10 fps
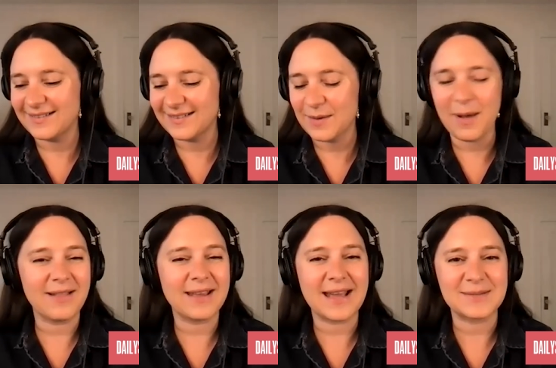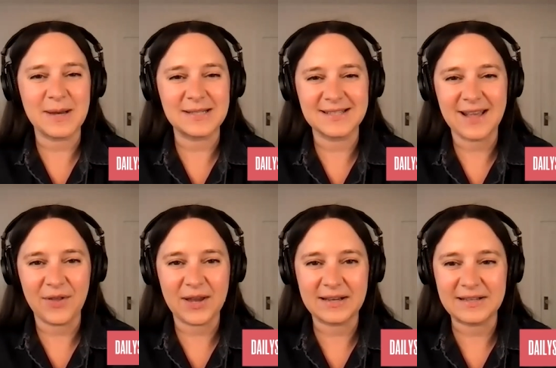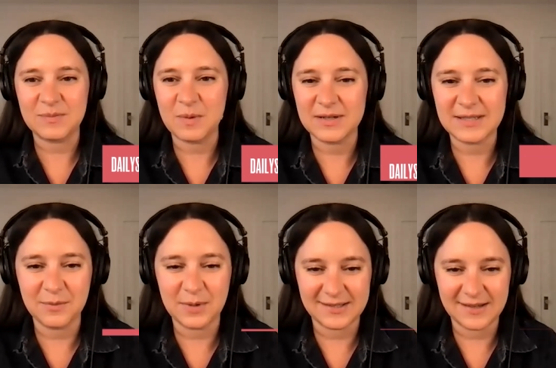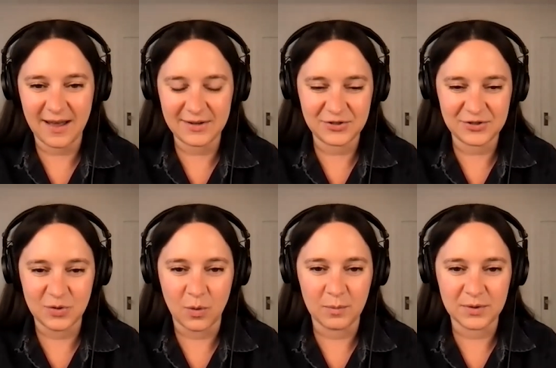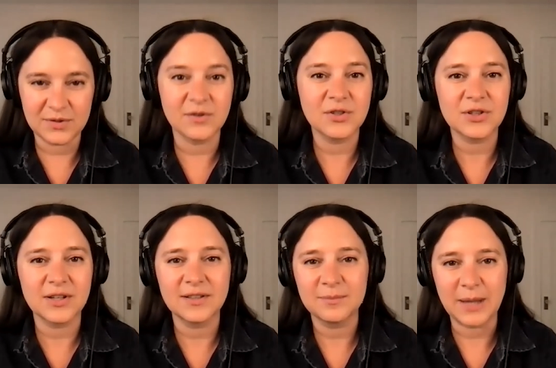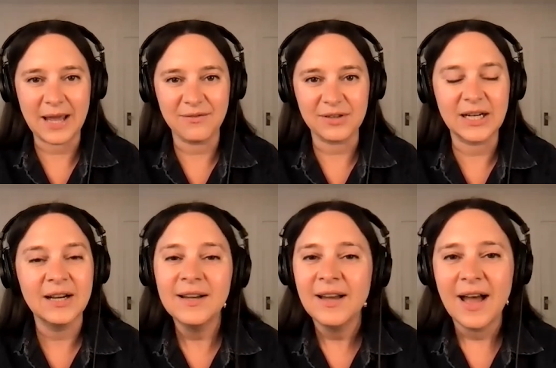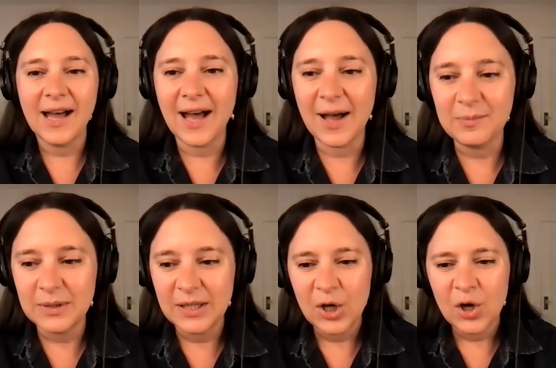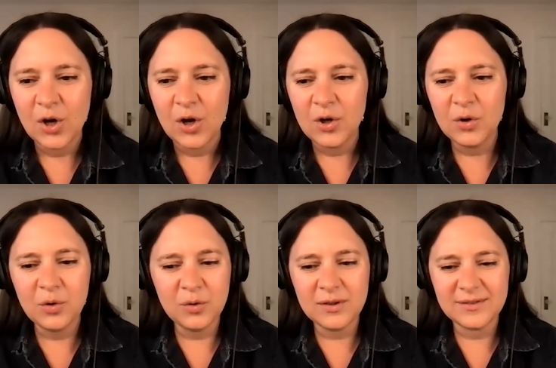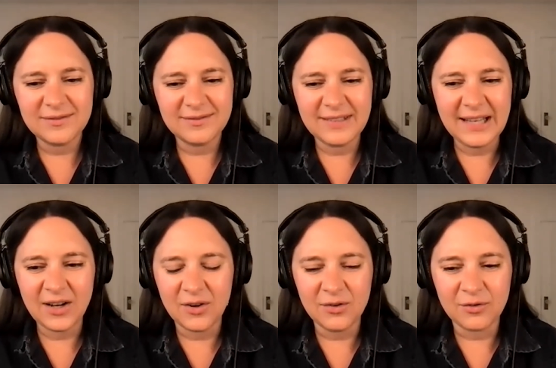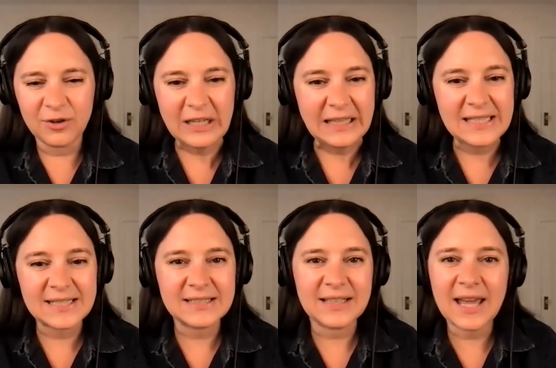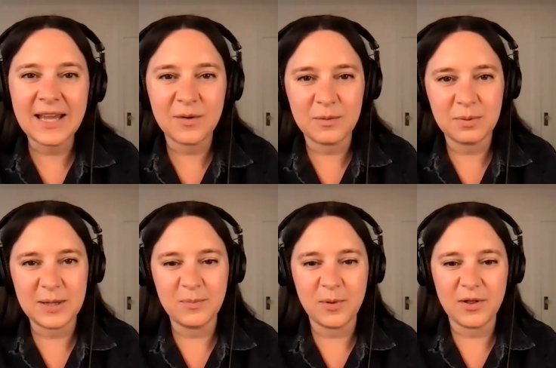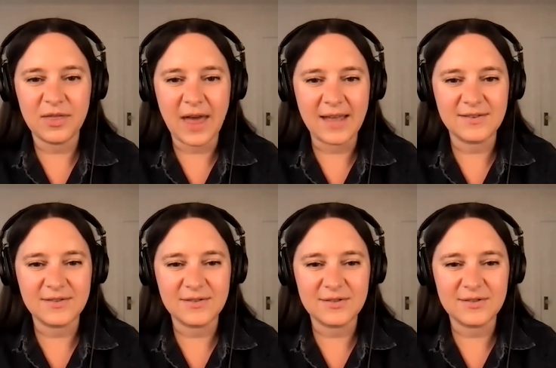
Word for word: cabal, I guess, makes it sound like a conspiracy, but it's not. It's just normal social behavior. Um, who you know really doesn't like when people that